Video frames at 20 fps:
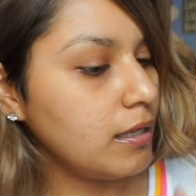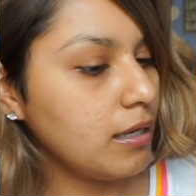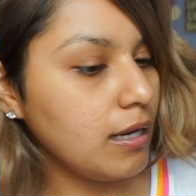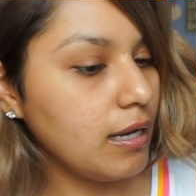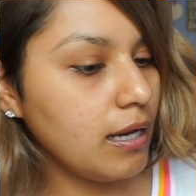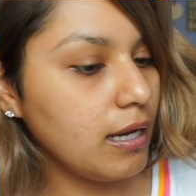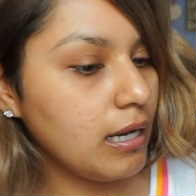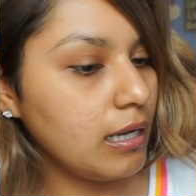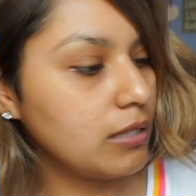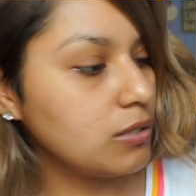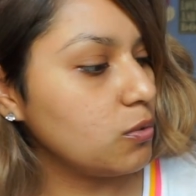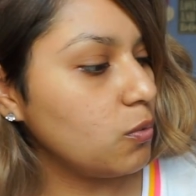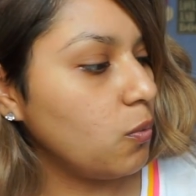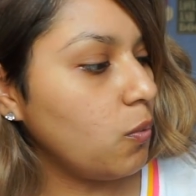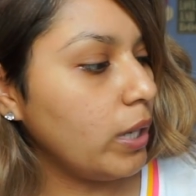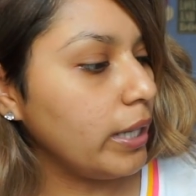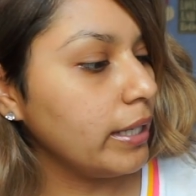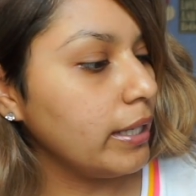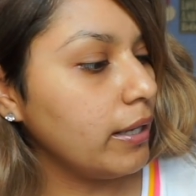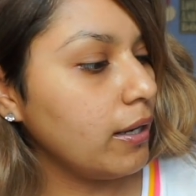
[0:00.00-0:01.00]
And
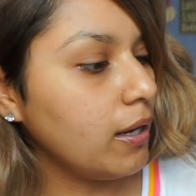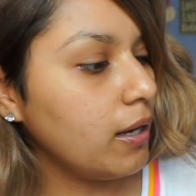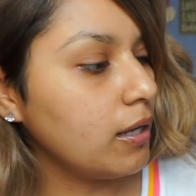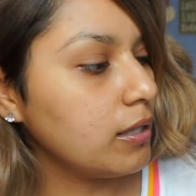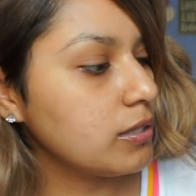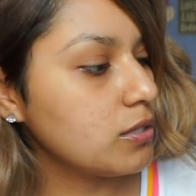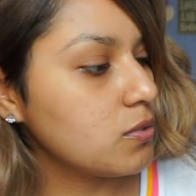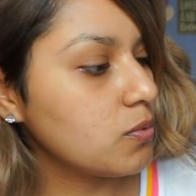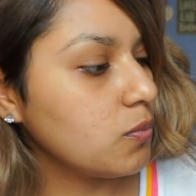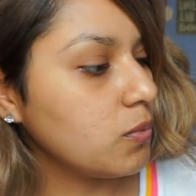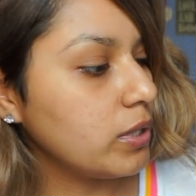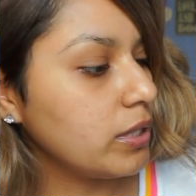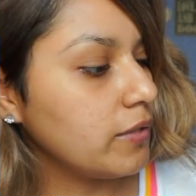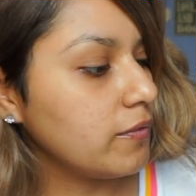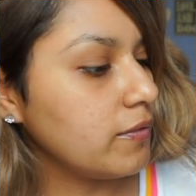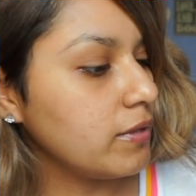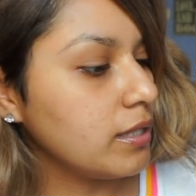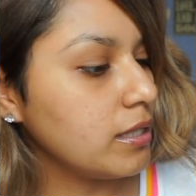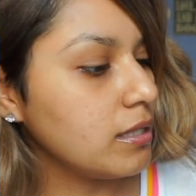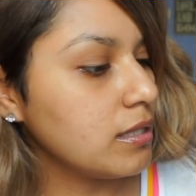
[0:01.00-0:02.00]
why not one
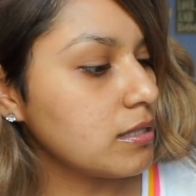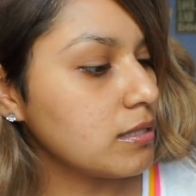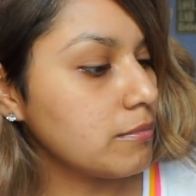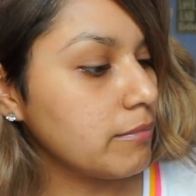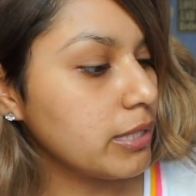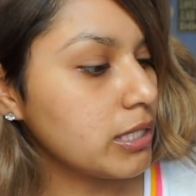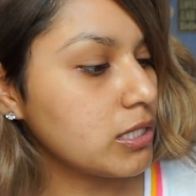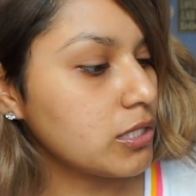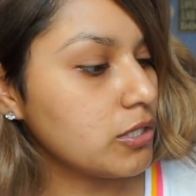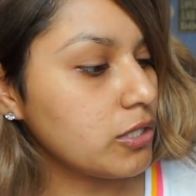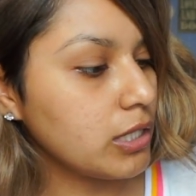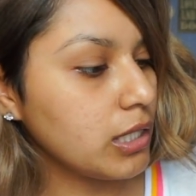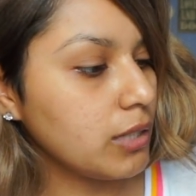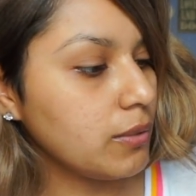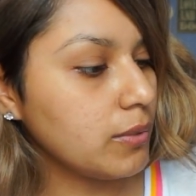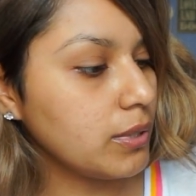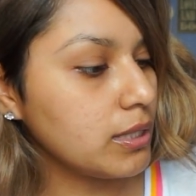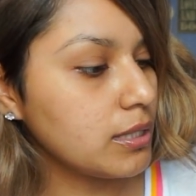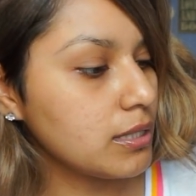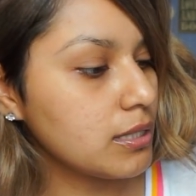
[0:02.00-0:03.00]
of these mustardy
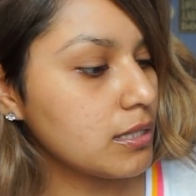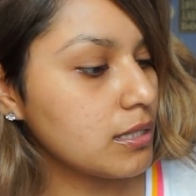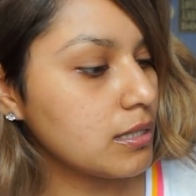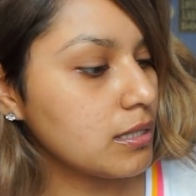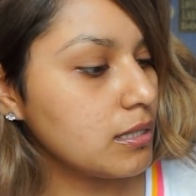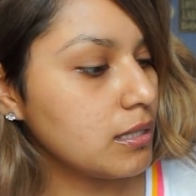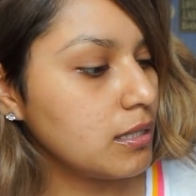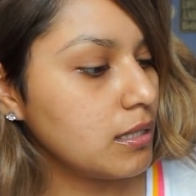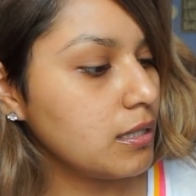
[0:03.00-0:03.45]
ones?